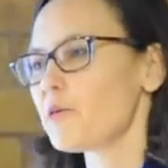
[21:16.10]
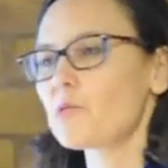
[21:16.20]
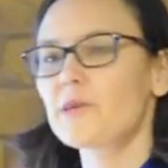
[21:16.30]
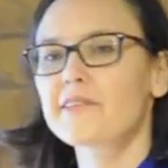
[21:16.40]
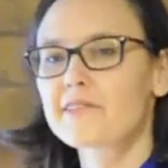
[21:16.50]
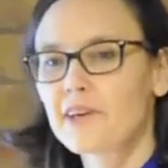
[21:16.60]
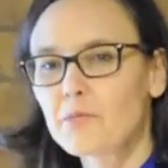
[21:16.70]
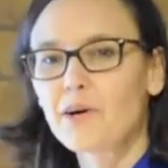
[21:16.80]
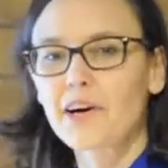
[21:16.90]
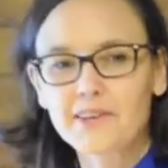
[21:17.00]
we
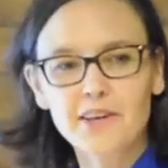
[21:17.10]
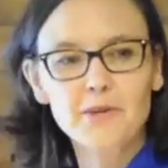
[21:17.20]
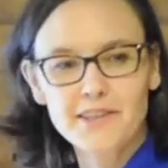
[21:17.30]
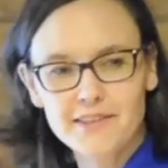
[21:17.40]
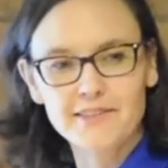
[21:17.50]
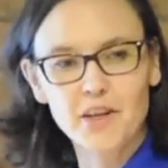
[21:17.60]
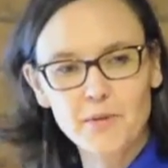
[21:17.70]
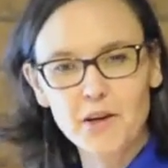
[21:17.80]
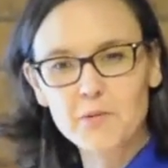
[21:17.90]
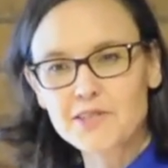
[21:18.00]
start moderate. We just start
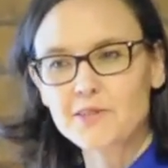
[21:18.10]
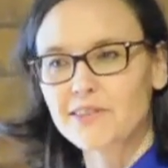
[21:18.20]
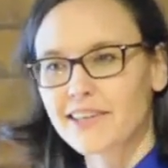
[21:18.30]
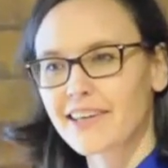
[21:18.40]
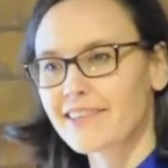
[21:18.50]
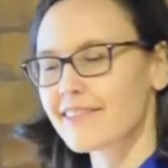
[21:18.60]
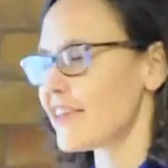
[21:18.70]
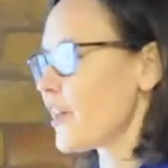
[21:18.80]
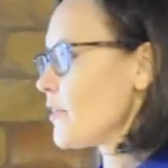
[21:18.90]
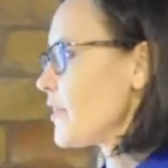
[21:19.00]
by reducing it and
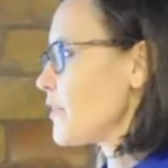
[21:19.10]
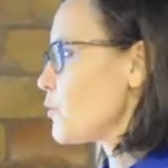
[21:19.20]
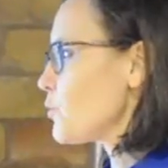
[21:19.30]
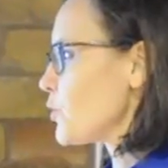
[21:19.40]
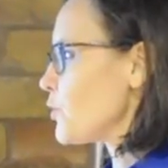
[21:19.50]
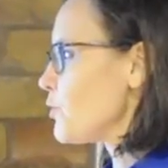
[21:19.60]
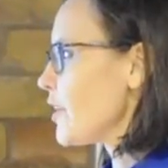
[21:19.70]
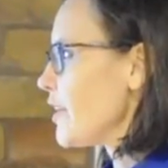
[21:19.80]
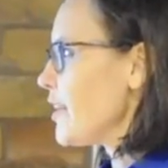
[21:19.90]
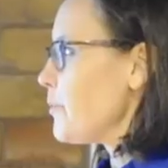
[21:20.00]
seeing how things improve.
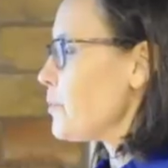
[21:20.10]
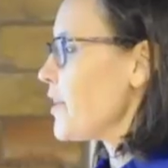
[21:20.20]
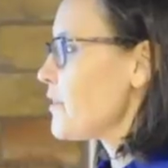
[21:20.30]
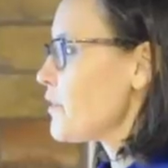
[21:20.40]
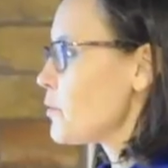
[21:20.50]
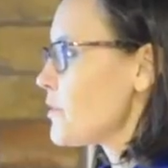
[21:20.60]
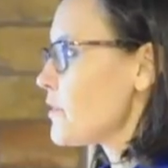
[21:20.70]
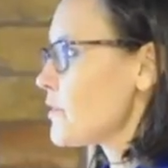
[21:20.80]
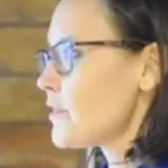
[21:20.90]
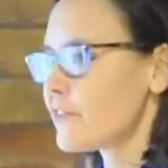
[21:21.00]
Insulin
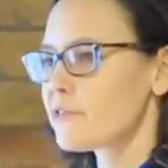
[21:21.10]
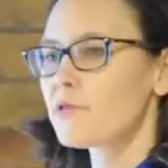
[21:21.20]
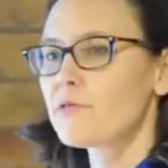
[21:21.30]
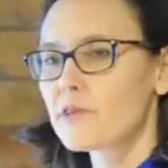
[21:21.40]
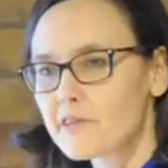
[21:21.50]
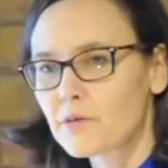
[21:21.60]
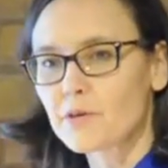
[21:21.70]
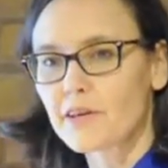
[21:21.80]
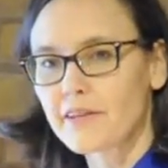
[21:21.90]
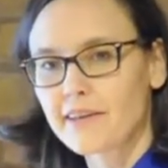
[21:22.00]
resistance is
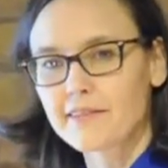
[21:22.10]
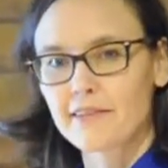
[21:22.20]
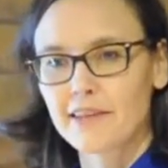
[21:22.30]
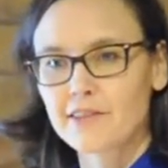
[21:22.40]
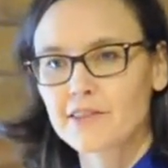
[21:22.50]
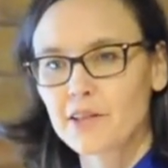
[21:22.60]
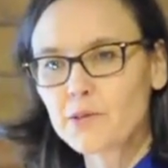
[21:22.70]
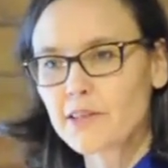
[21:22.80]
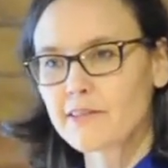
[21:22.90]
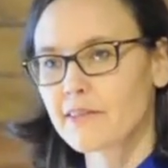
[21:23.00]
reversible, and that's the thing to
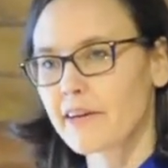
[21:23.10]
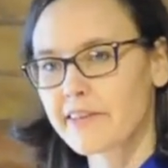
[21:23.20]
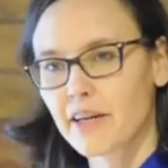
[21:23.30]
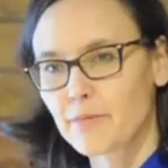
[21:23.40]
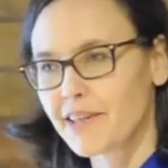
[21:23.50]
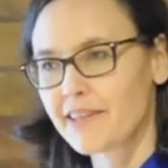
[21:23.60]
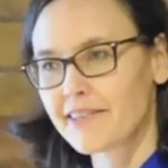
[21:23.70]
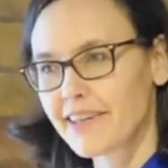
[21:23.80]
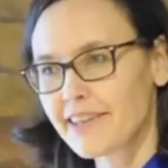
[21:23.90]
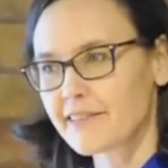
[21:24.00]
note. It's not
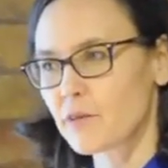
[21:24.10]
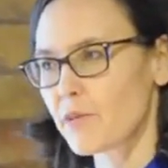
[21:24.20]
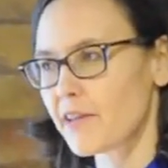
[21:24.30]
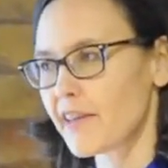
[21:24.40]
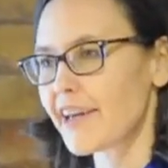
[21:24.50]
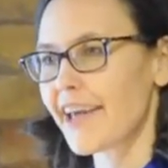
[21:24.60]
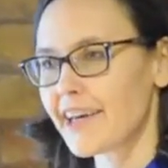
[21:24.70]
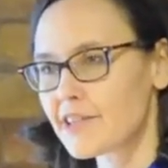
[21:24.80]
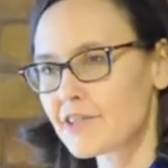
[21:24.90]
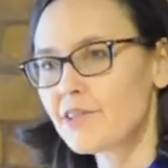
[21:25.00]
diabetes yet. It's something that
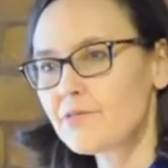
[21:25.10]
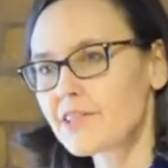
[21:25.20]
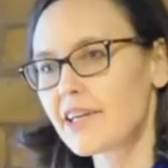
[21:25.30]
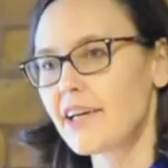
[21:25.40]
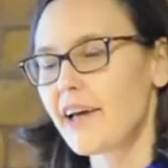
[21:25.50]
can shift.